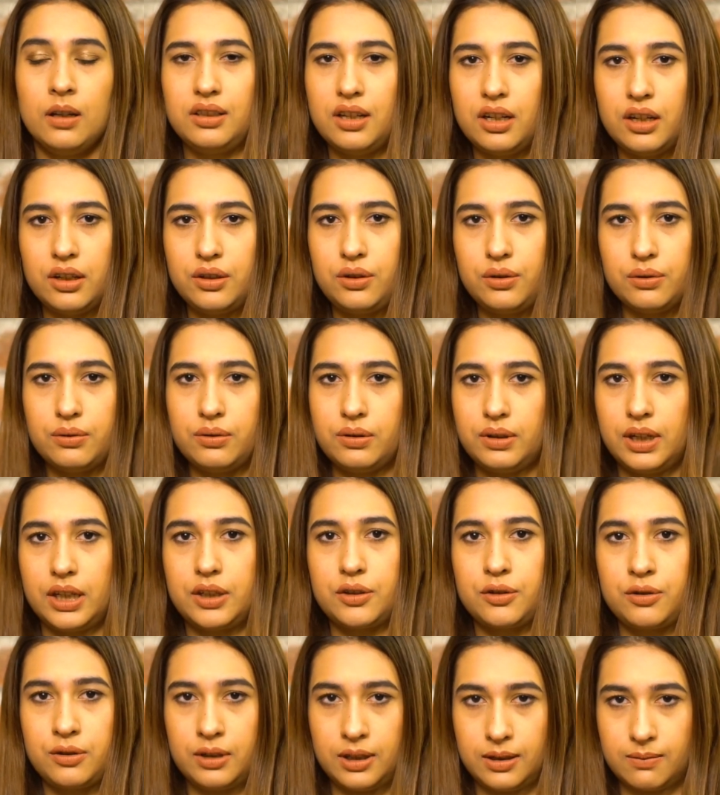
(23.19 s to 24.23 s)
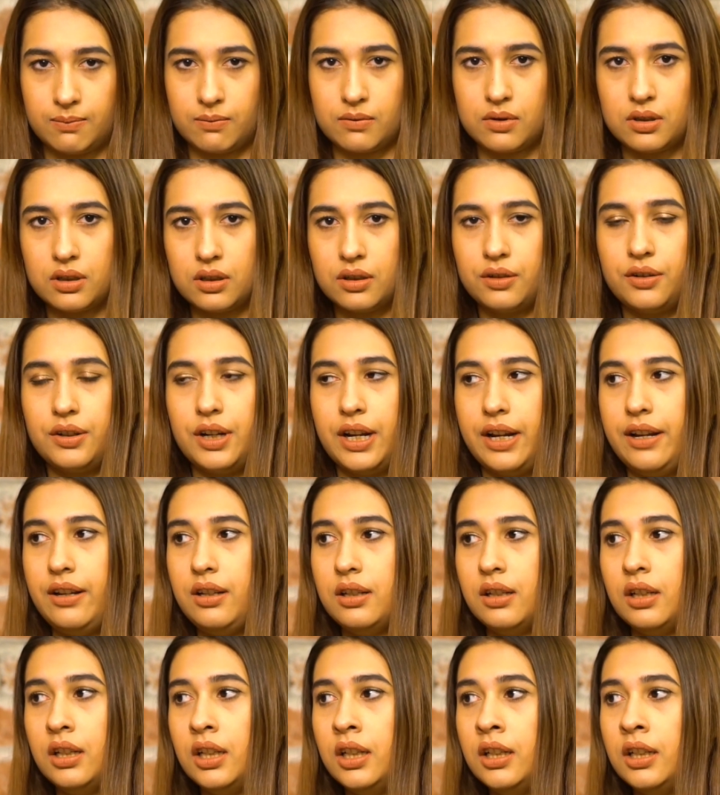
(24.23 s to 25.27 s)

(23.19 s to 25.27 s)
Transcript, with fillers: There are two extremes, right?